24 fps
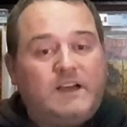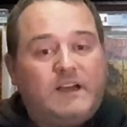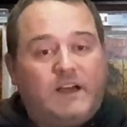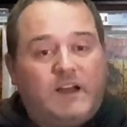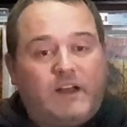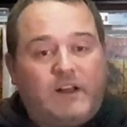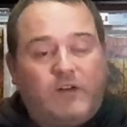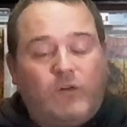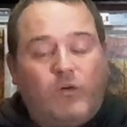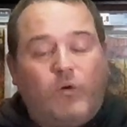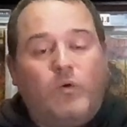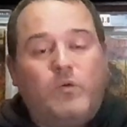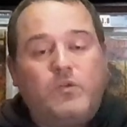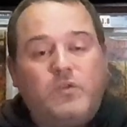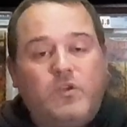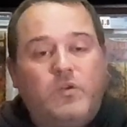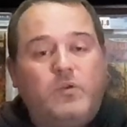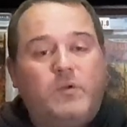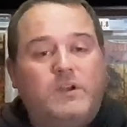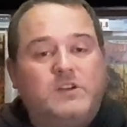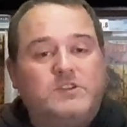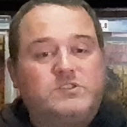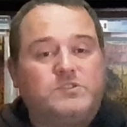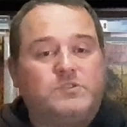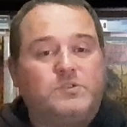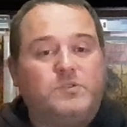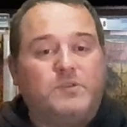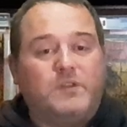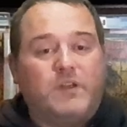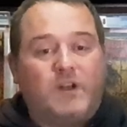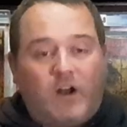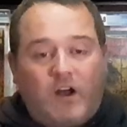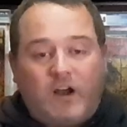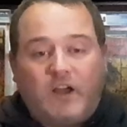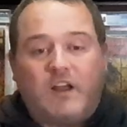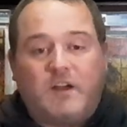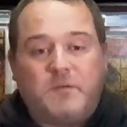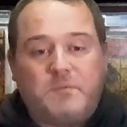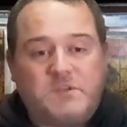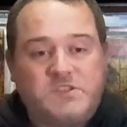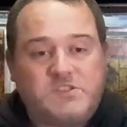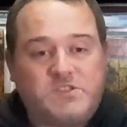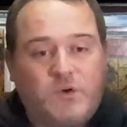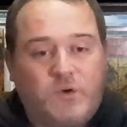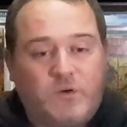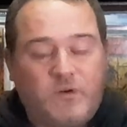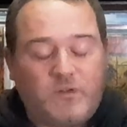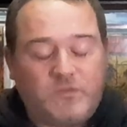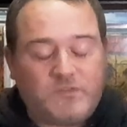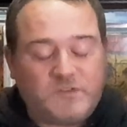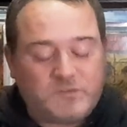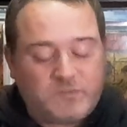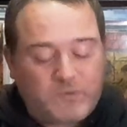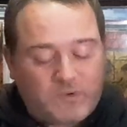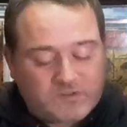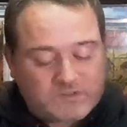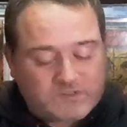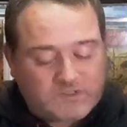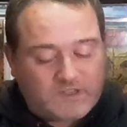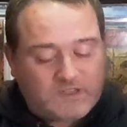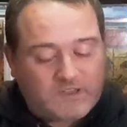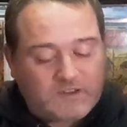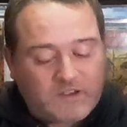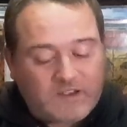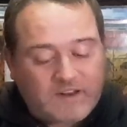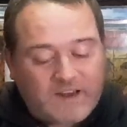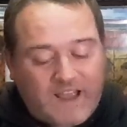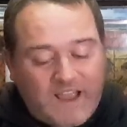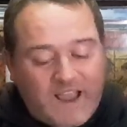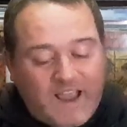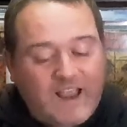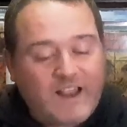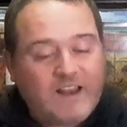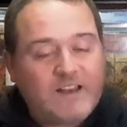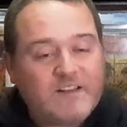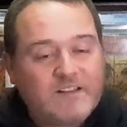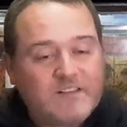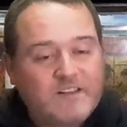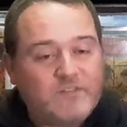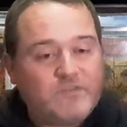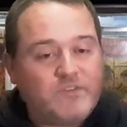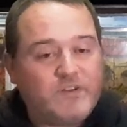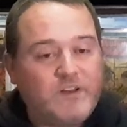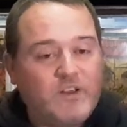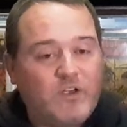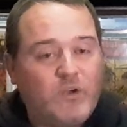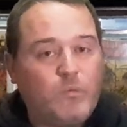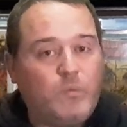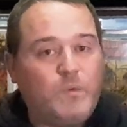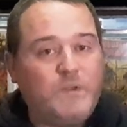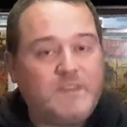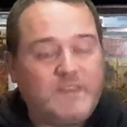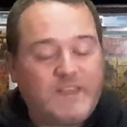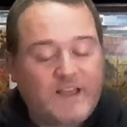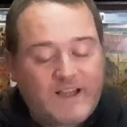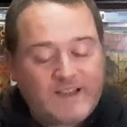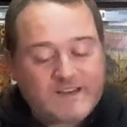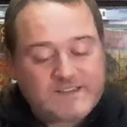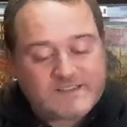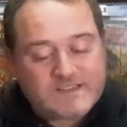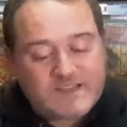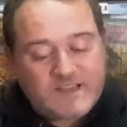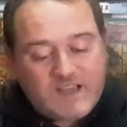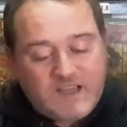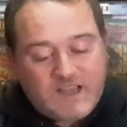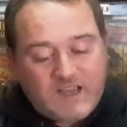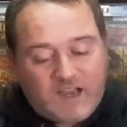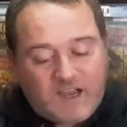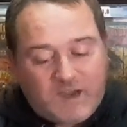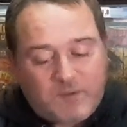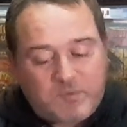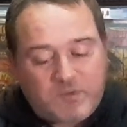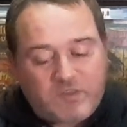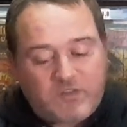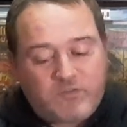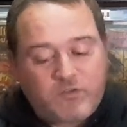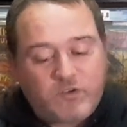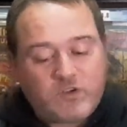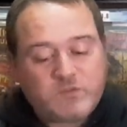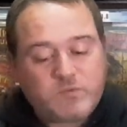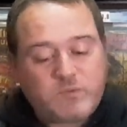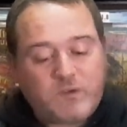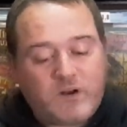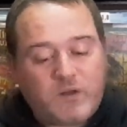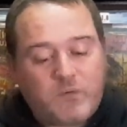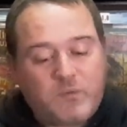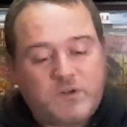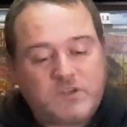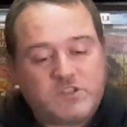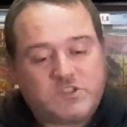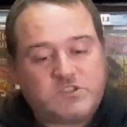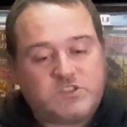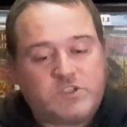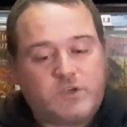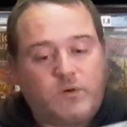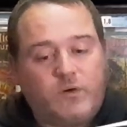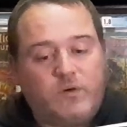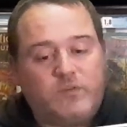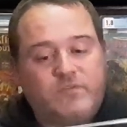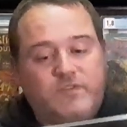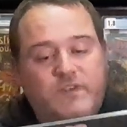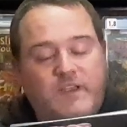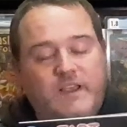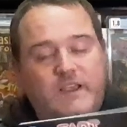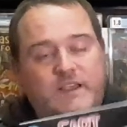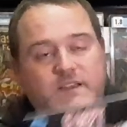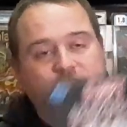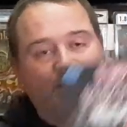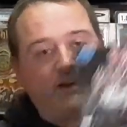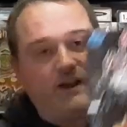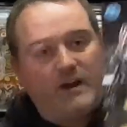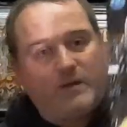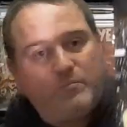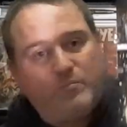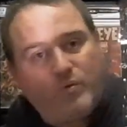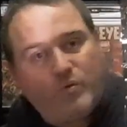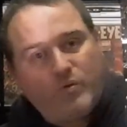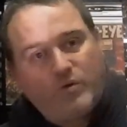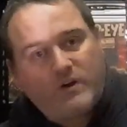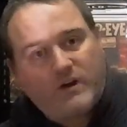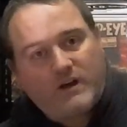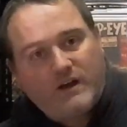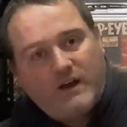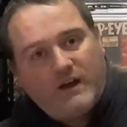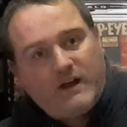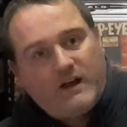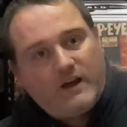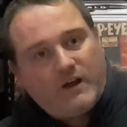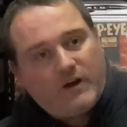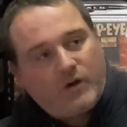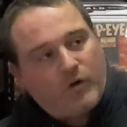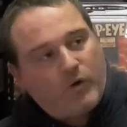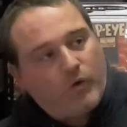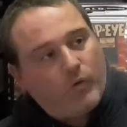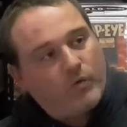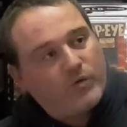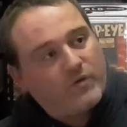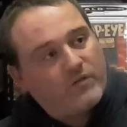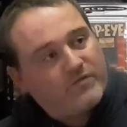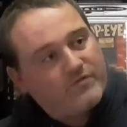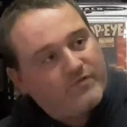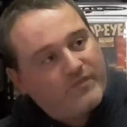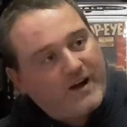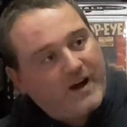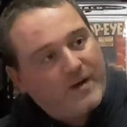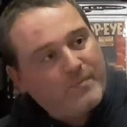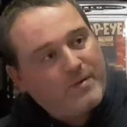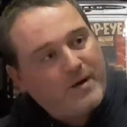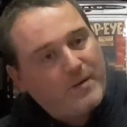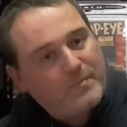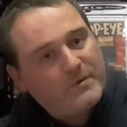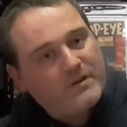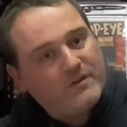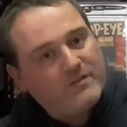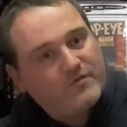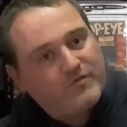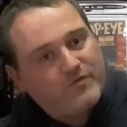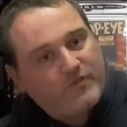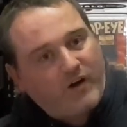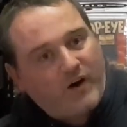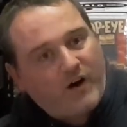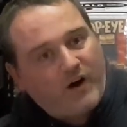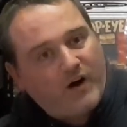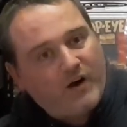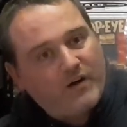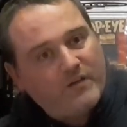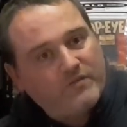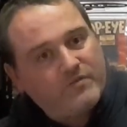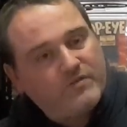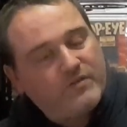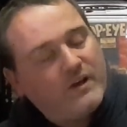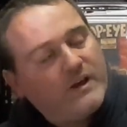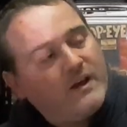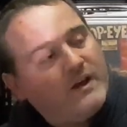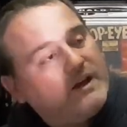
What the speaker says: an all-new issue that I'm going to be showing off as well. So I'm going to end the video with that. But the first one I want to show off is a book called Puppies 5